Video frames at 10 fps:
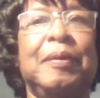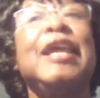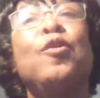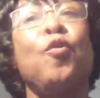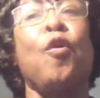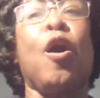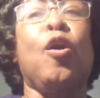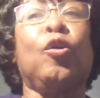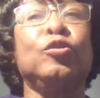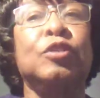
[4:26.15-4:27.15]
but he
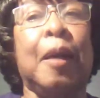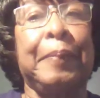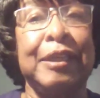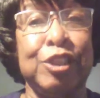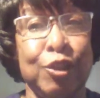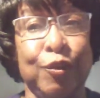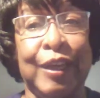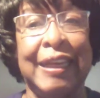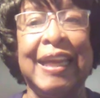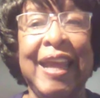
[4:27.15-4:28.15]
rolled up into
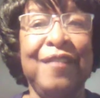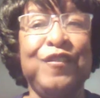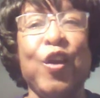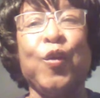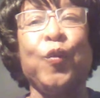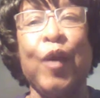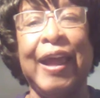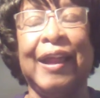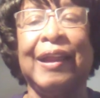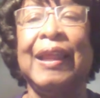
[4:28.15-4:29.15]
it very
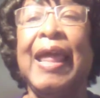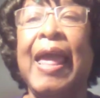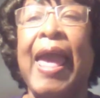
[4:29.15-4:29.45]
well